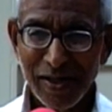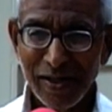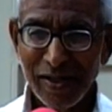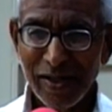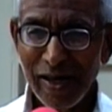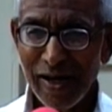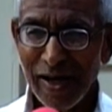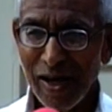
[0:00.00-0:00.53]

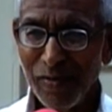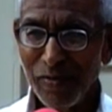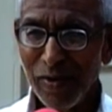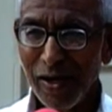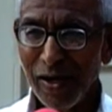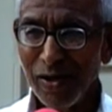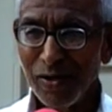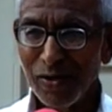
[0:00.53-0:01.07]
then I
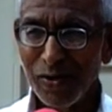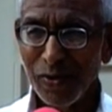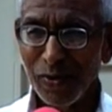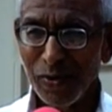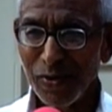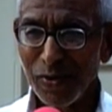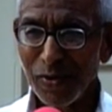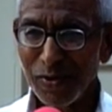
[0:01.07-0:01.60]
begin
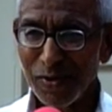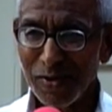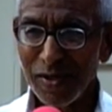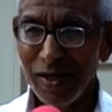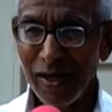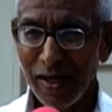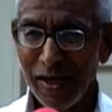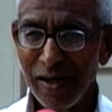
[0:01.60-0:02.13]
to
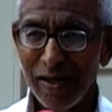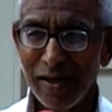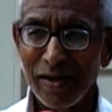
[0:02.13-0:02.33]
see